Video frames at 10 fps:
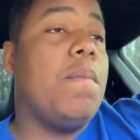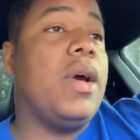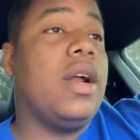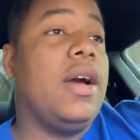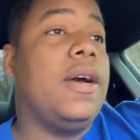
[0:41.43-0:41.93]

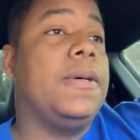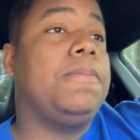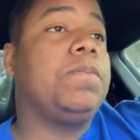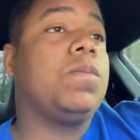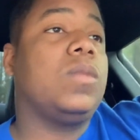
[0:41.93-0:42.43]
But uh,
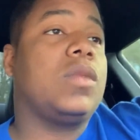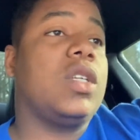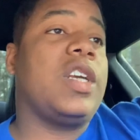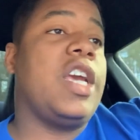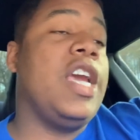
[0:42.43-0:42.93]

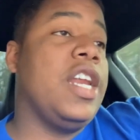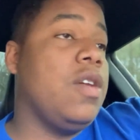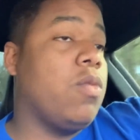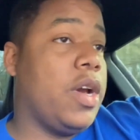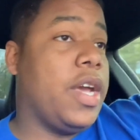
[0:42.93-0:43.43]

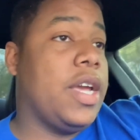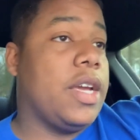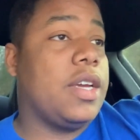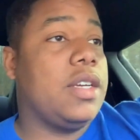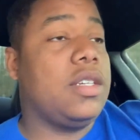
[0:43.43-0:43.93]
anyway,
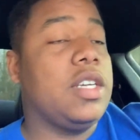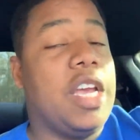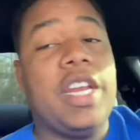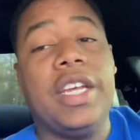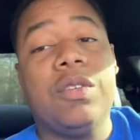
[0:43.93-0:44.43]

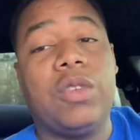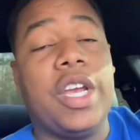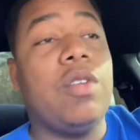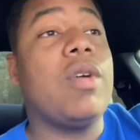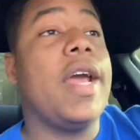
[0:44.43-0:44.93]
getting in,
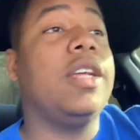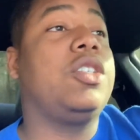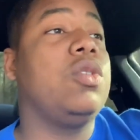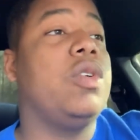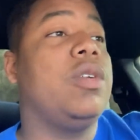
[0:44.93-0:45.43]
getting right
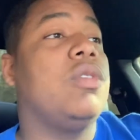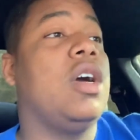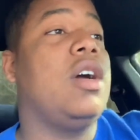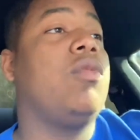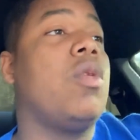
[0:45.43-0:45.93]
into it.
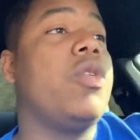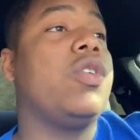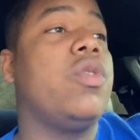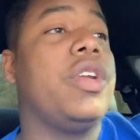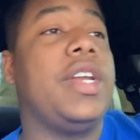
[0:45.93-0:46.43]
Uh, what we're
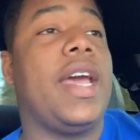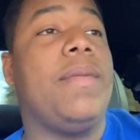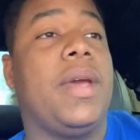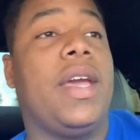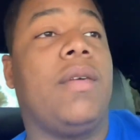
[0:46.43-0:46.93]
doing today,
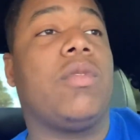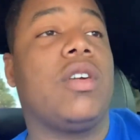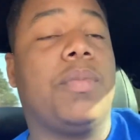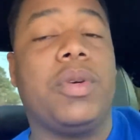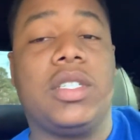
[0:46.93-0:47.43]
man, we're
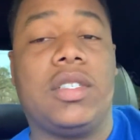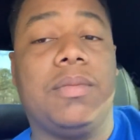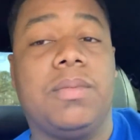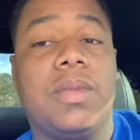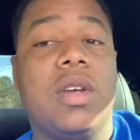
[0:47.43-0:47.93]
gonna put
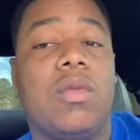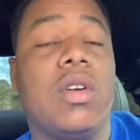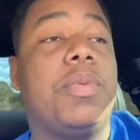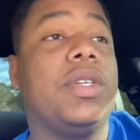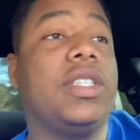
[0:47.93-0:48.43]
some we're
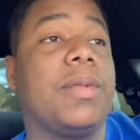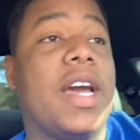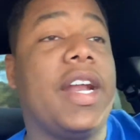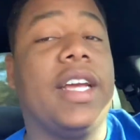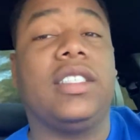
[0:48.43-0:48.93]
gonna put some
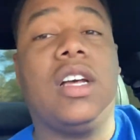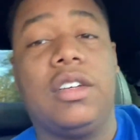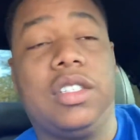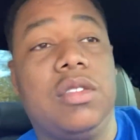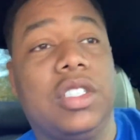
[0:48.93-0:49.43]
kind of
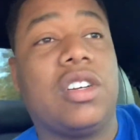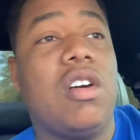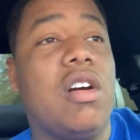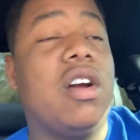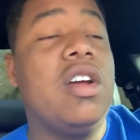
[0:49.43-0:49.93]
exhaust on this
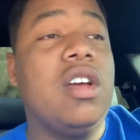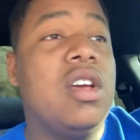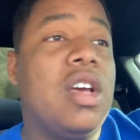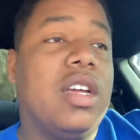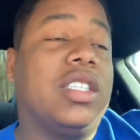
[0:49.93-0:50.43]
car.
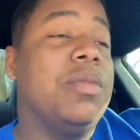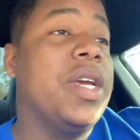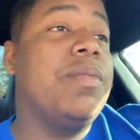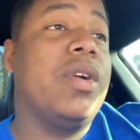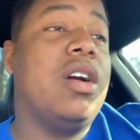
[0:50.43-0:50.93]
To
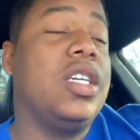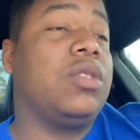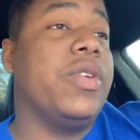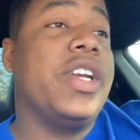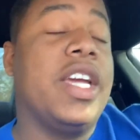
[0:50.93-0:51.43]
me, bro, it's
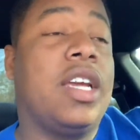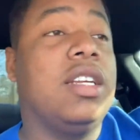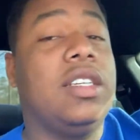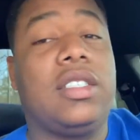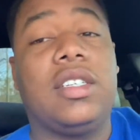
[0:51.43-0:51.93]

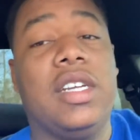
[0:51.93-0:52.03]
ridiculous.